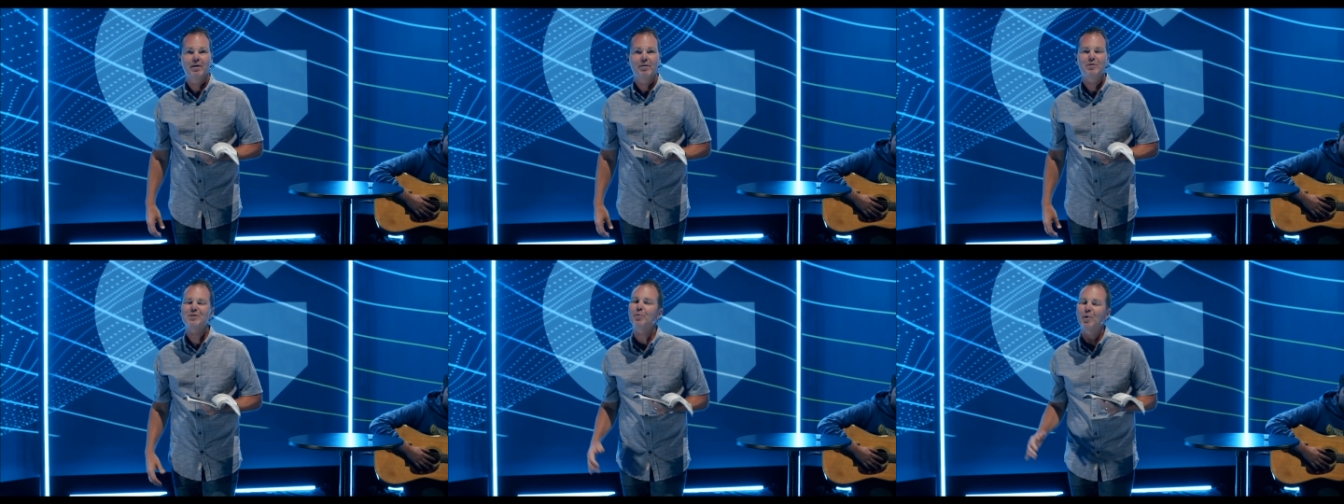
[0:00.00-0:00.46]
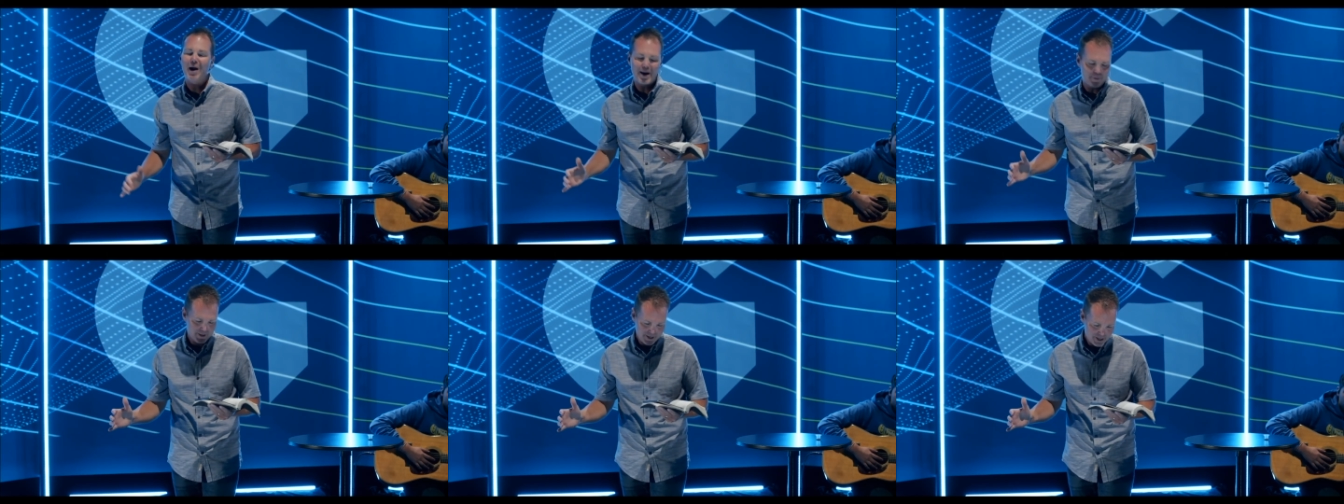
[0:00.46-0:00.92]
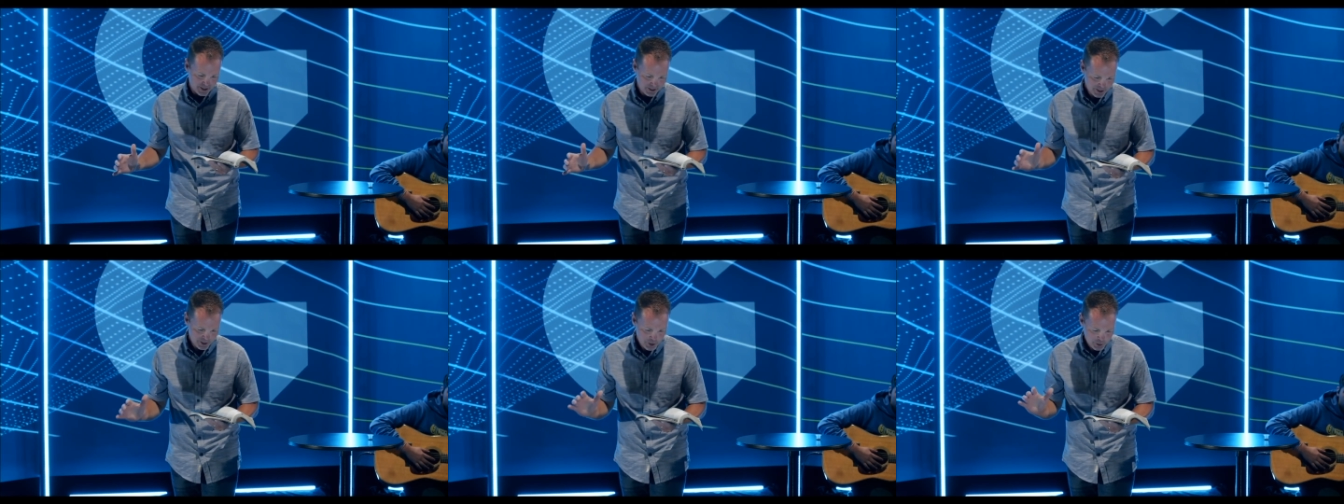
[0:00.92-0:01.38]
You say, Rob,
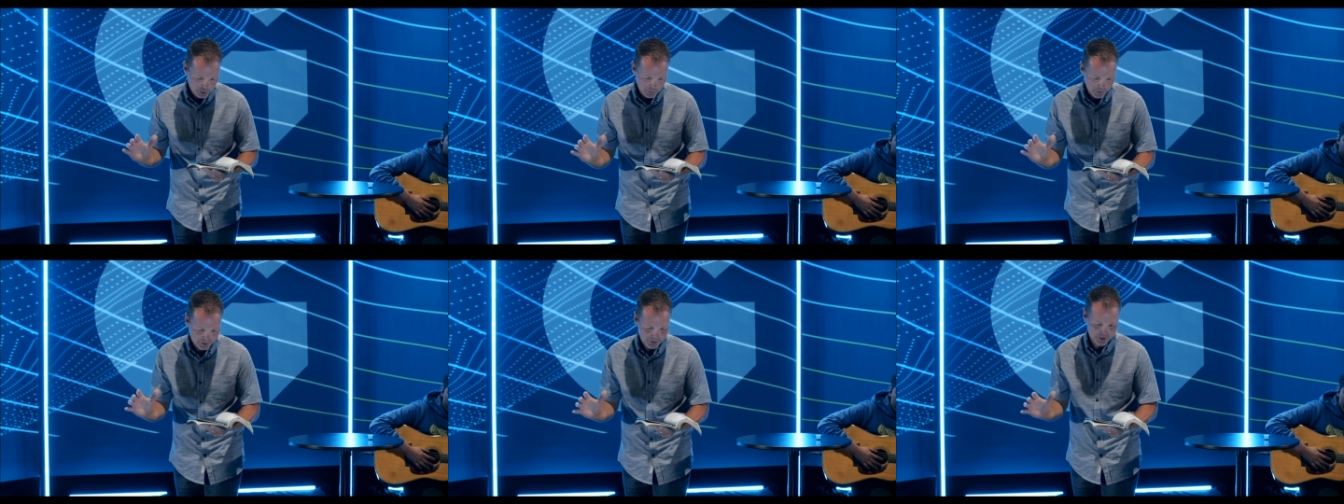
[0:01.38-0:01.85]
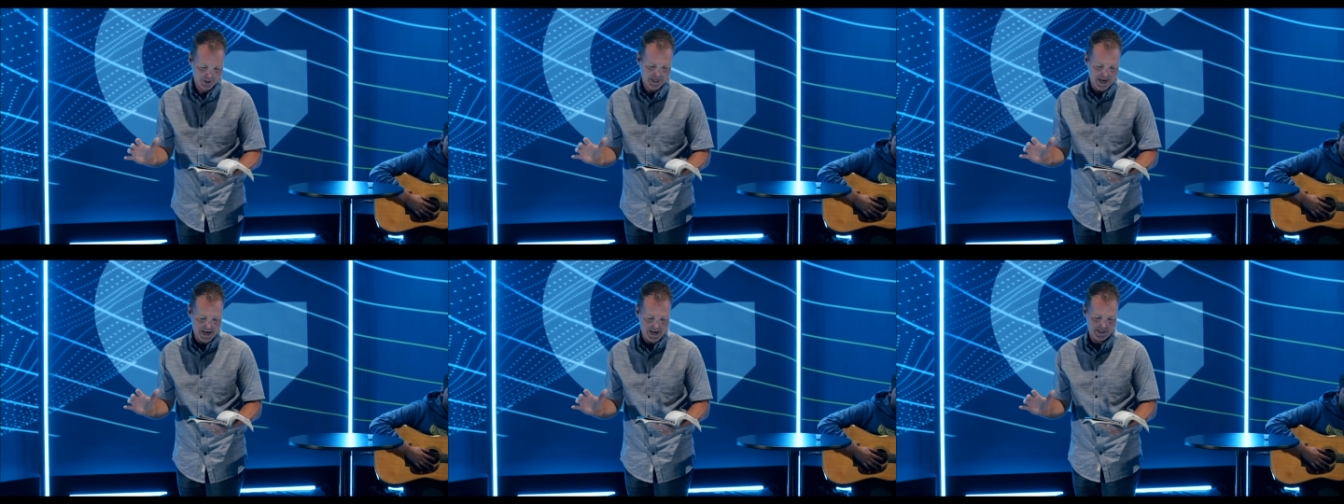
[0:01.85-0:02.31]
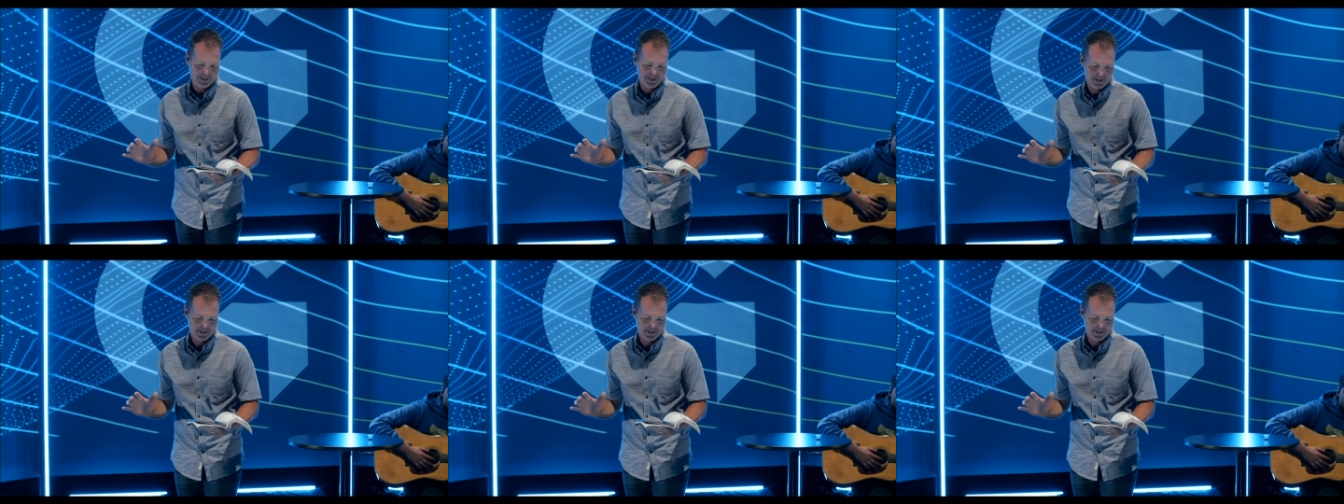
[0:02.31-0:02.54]
you don't understand.